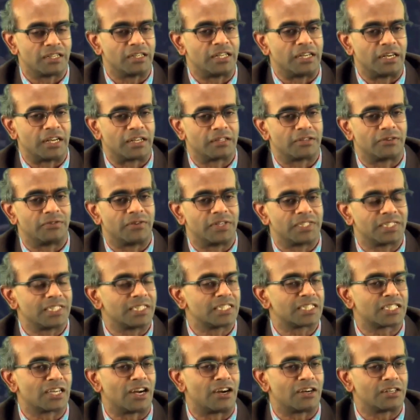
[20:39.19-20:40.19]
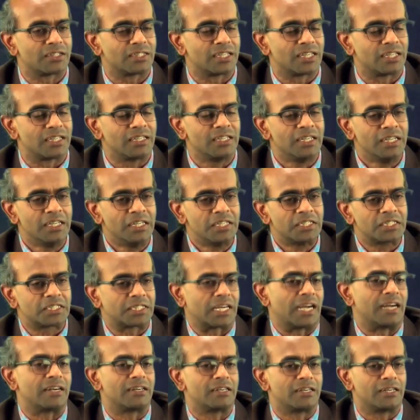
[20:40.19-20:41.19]
In other words, it's not the
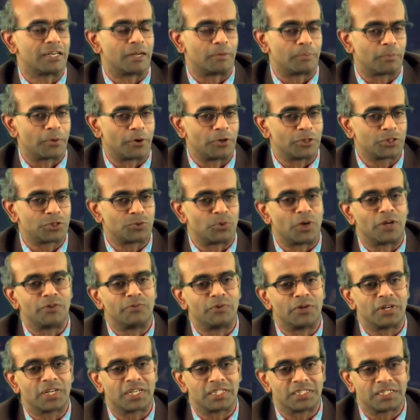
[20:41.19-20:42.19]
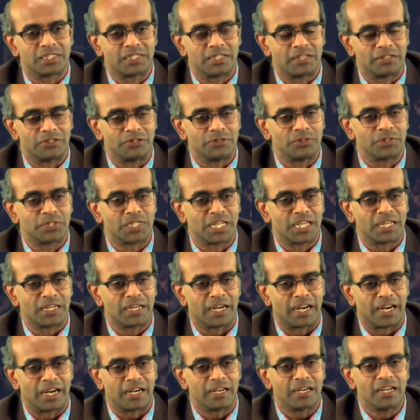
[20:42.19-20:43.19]
standard approach one would consider
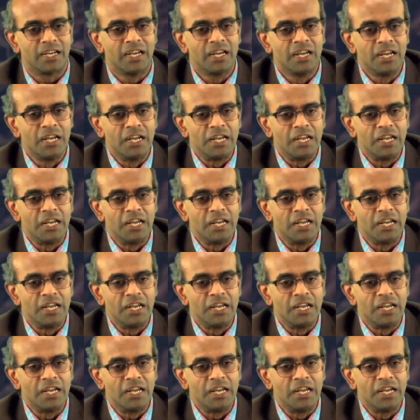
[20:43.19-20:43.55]
using. And